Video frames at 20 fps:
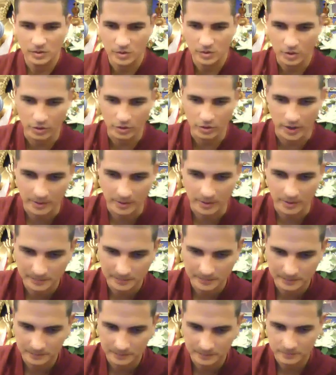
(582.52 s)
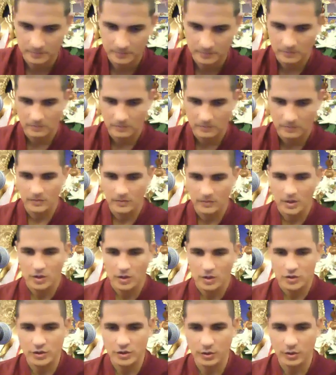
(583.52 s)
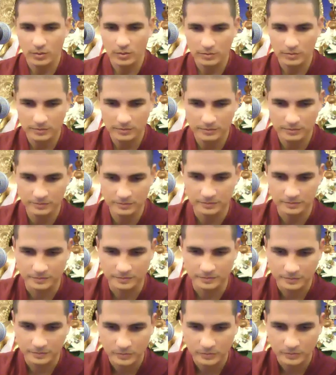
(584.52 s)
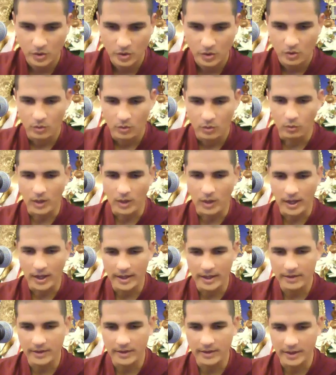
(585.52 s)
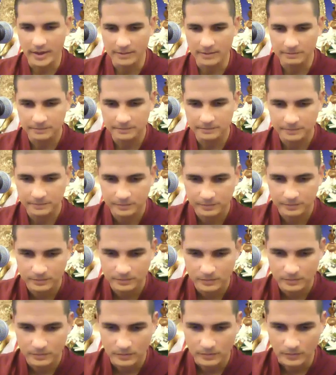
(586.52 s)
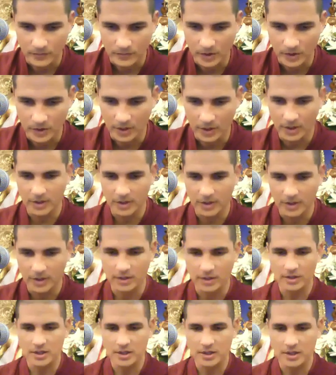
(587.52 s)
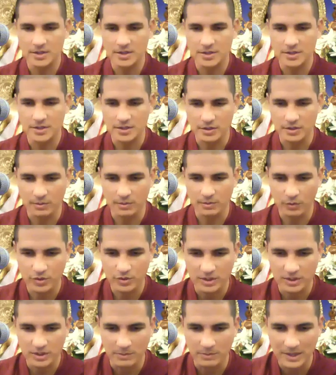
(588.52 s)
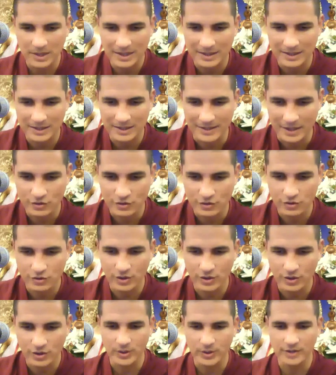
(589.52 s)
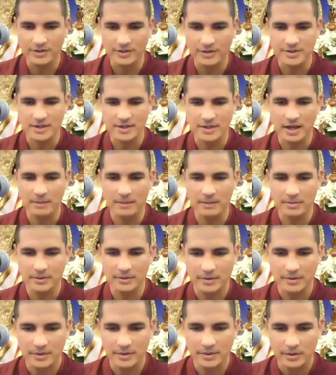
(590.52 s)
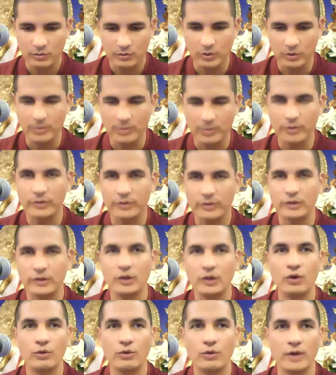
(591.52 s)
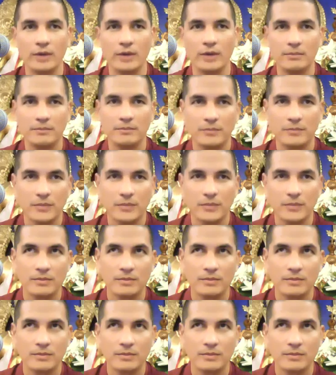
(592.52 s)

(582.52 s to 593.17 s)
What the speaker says: Okay. So why then is the most immediate danger that we need to stop rebirth in the lower realm?